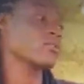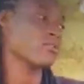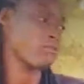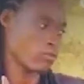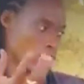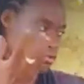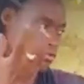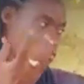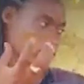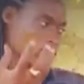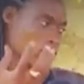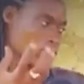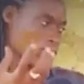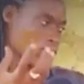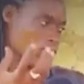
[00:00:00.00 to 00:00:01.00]

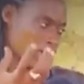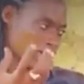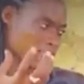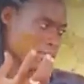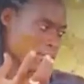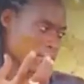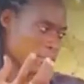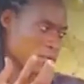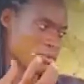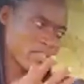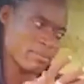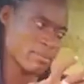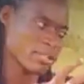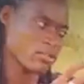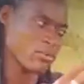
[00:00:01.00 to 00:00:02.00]
You understand my point,
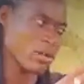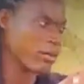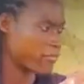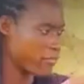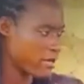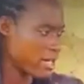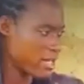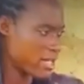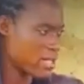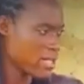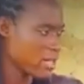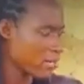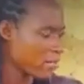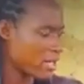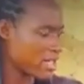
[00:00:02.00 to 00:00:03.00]
which means you are free,
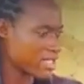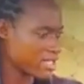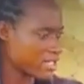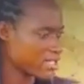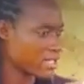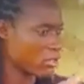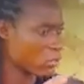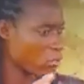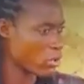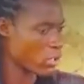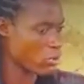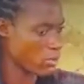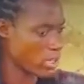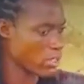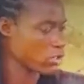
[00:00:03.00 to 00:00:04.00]
but things are not
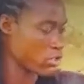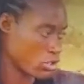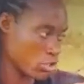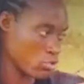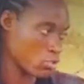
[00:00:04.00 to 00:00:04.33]
going well. You need